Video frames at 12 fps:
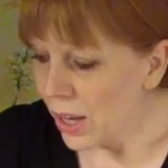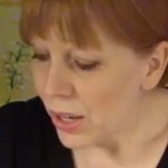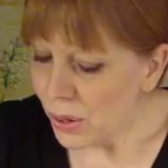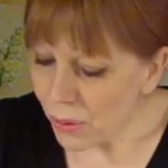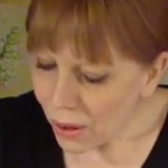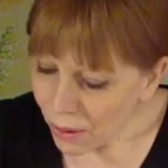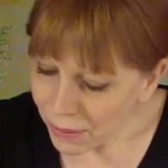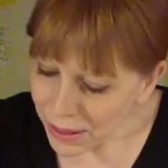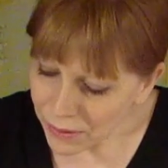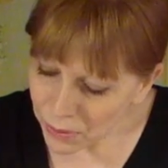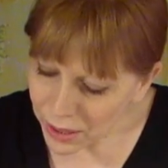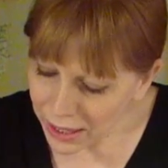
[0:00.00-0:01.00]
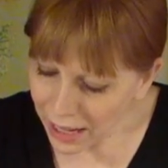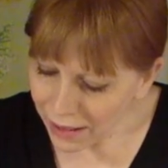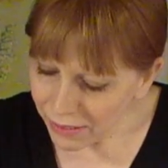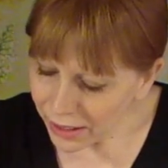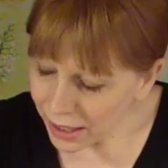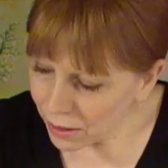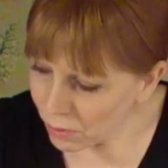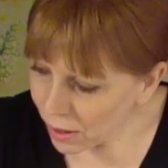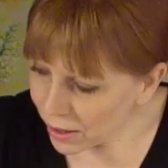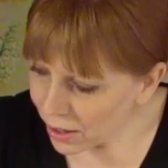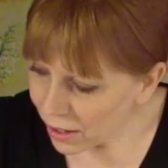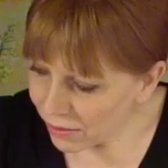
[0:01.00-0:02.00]
You always want to have clean
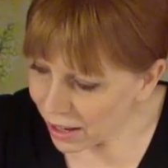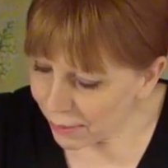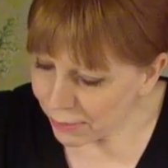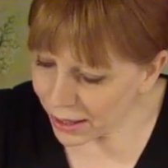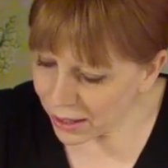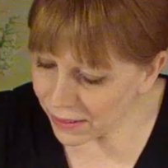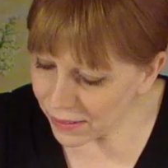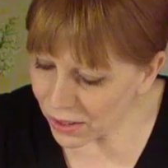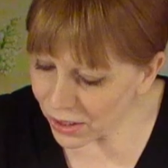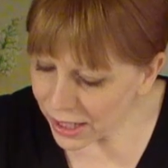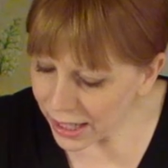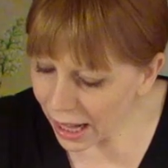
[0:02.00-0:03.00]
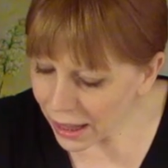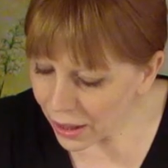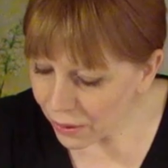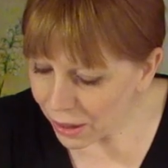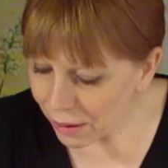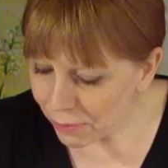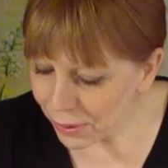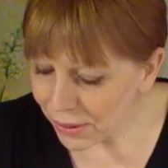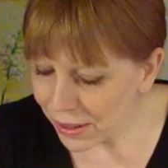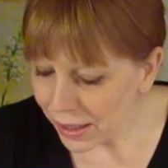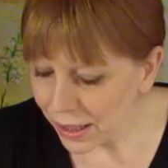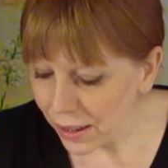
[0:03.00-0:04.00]
water around because your yellow in
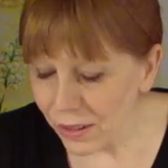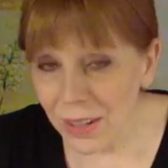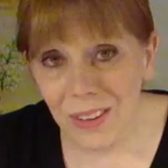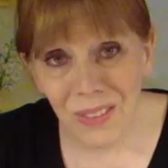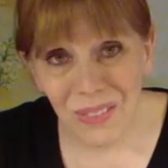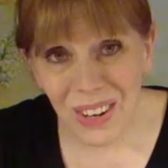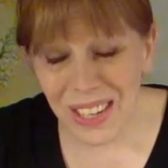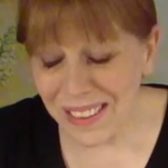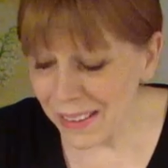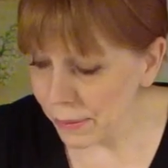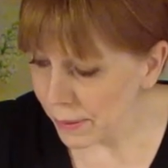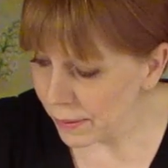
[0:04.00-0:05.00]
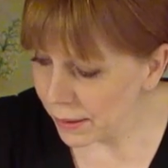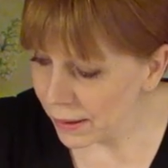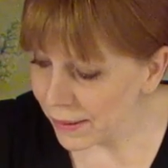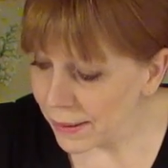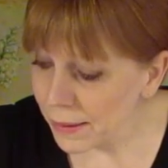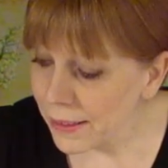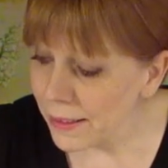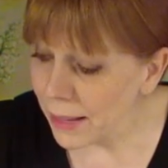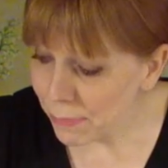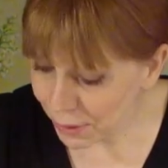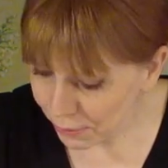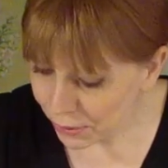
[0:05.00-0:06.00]
particular is very
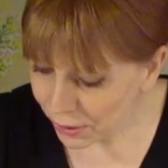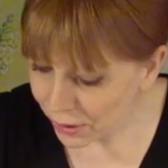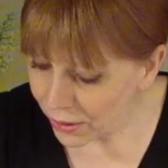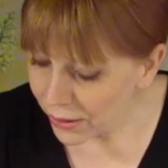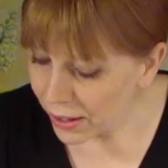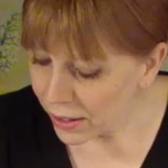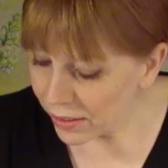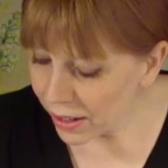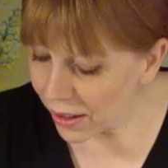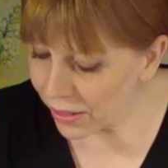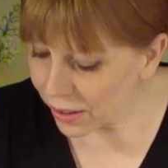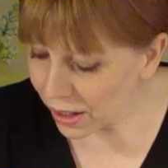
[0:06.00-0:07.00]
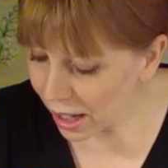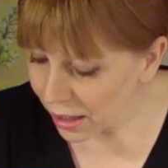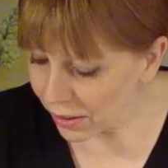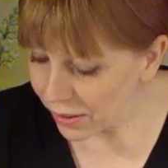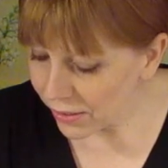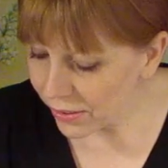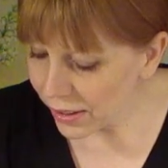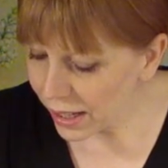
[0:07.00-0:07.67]
susceptible to other colors.